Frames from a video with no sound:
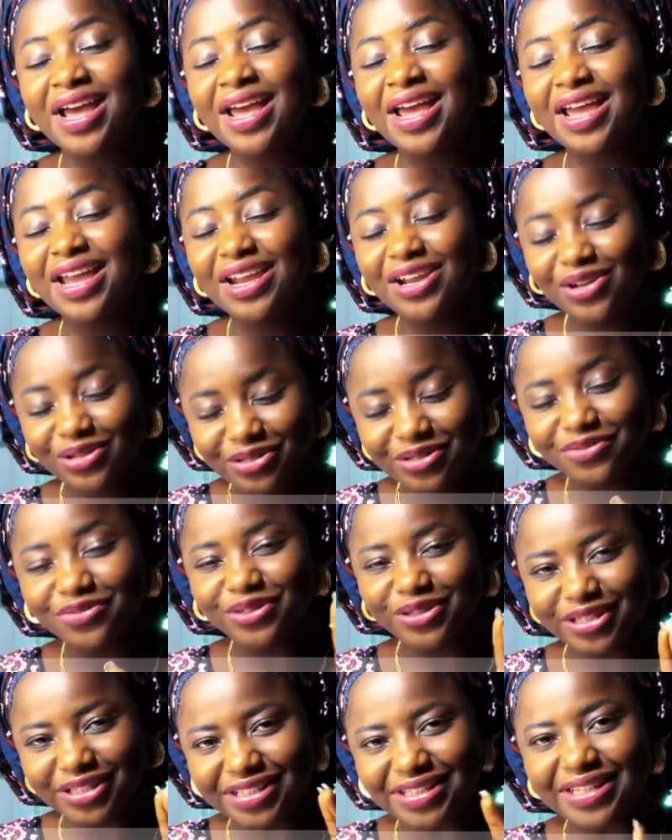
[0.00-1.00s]
a lot of
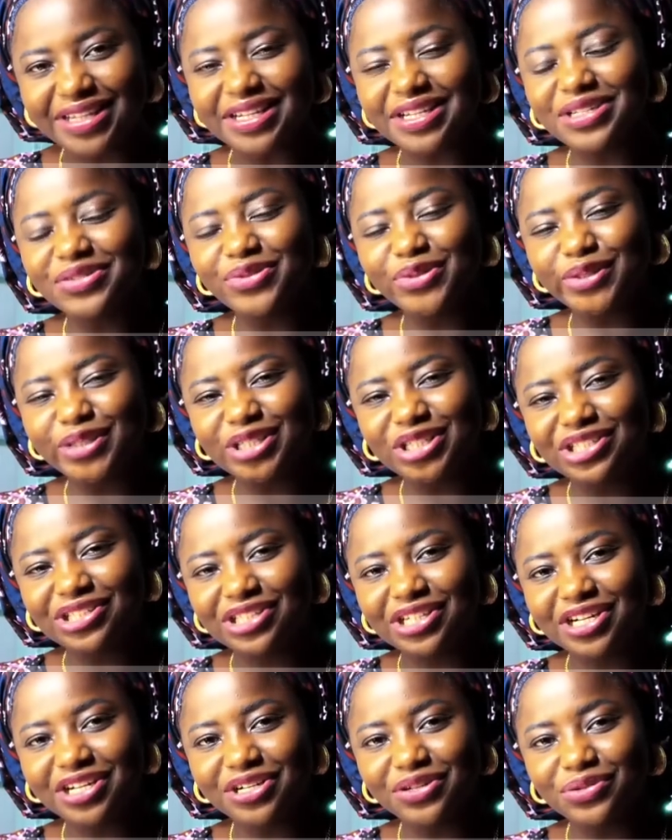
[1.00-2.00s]
other things for this
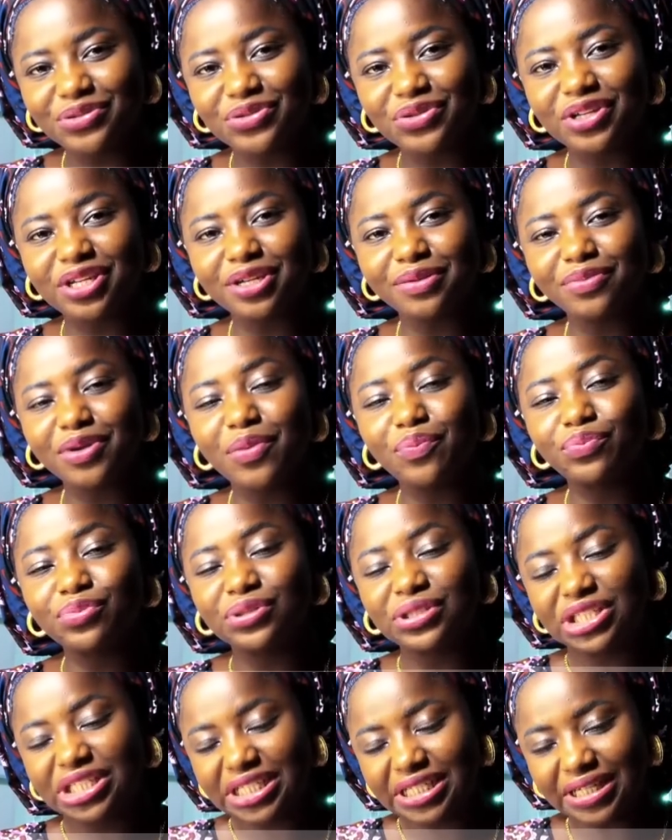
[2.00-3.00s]
channel to keep
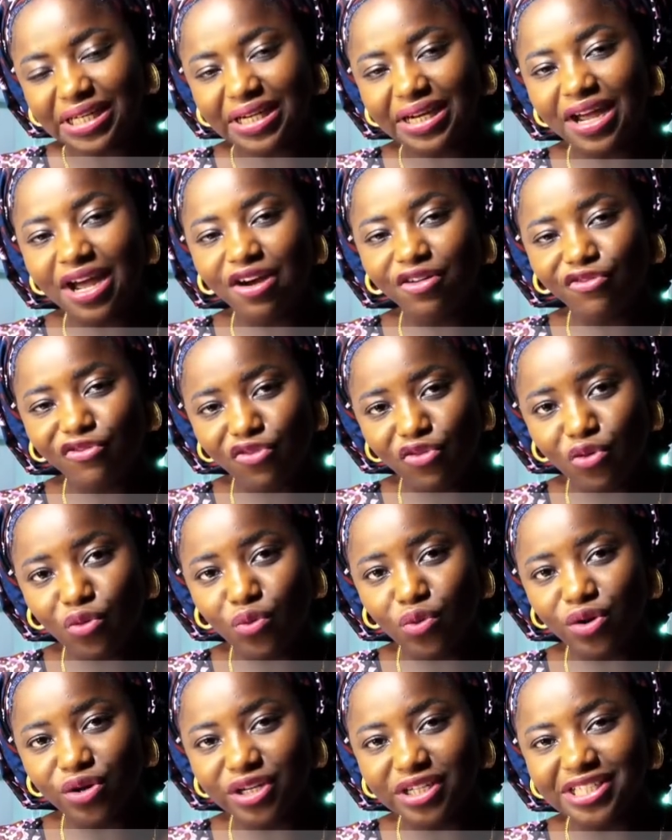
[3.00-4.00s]
pushing
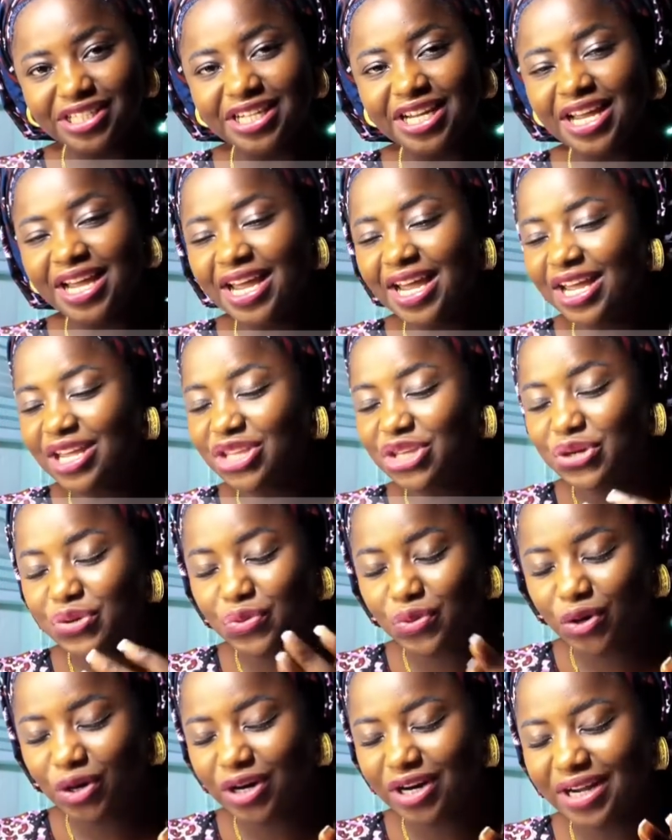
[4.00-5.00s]
forward. You
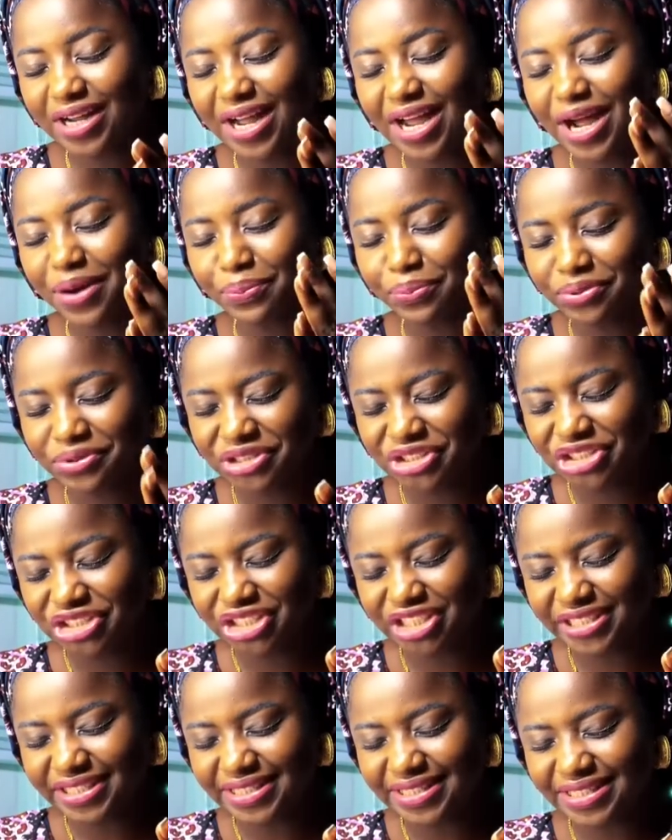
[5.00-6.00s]
are
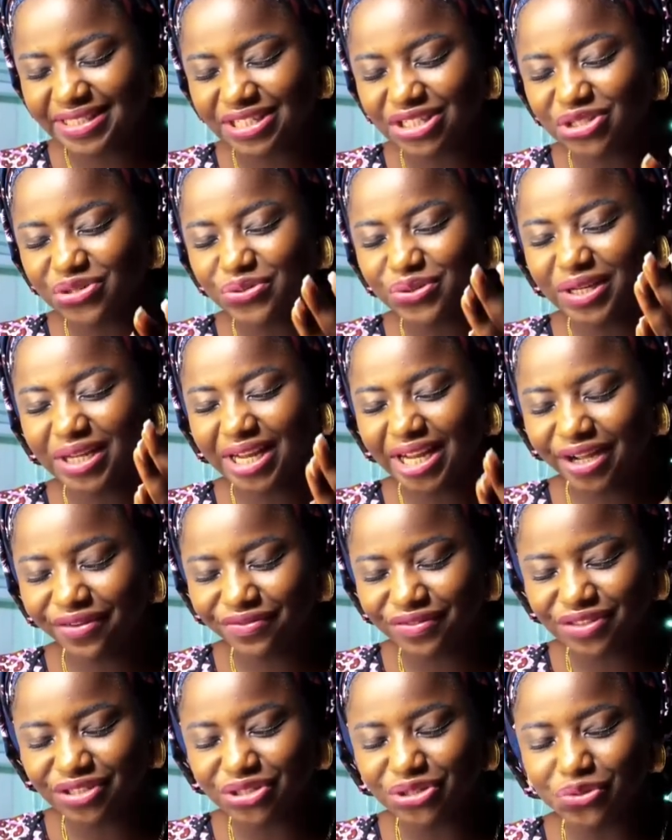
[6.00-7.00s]
appreciated, you are
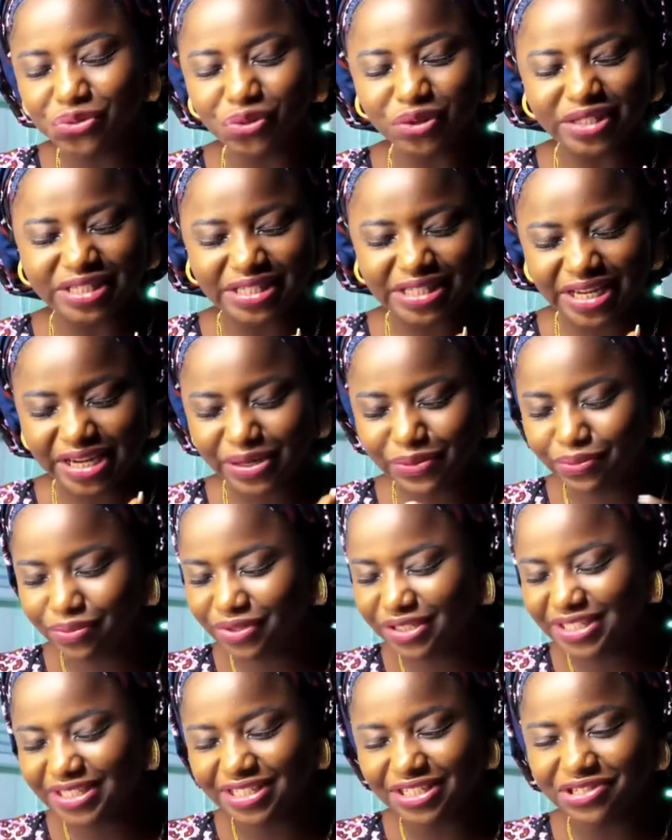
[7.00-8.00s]
loved, you are
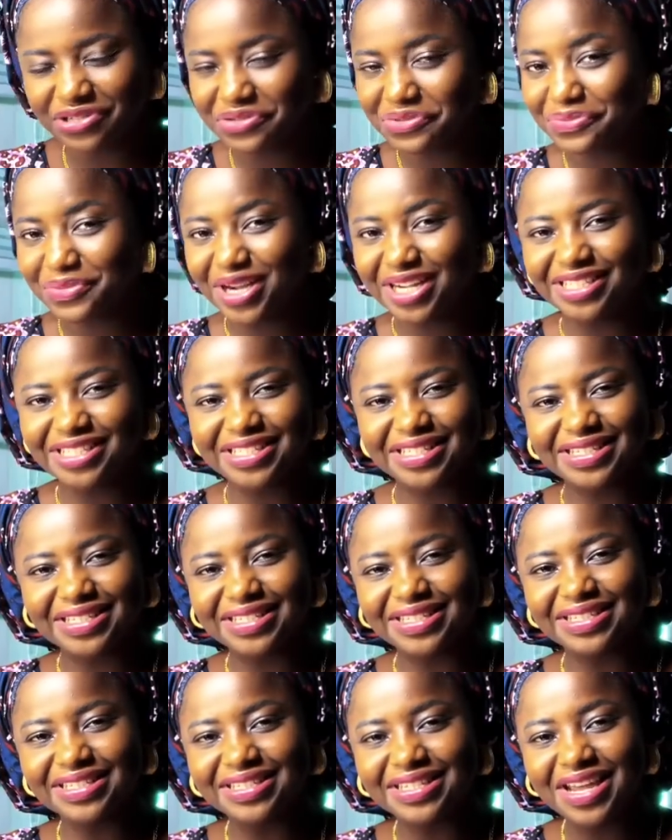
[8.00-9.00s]
celebrated, Your
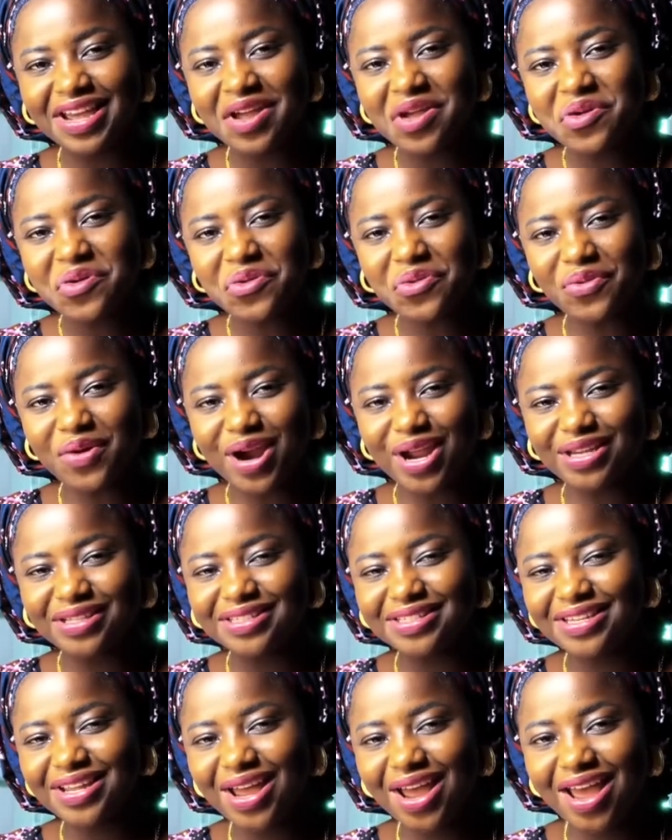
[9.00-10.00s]
Majesties. All right,
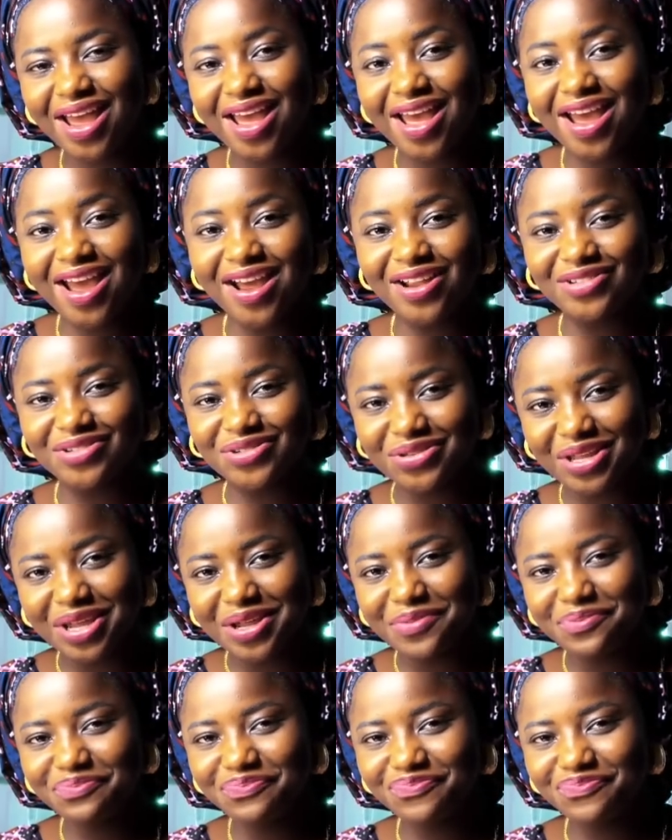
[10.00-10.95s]
today,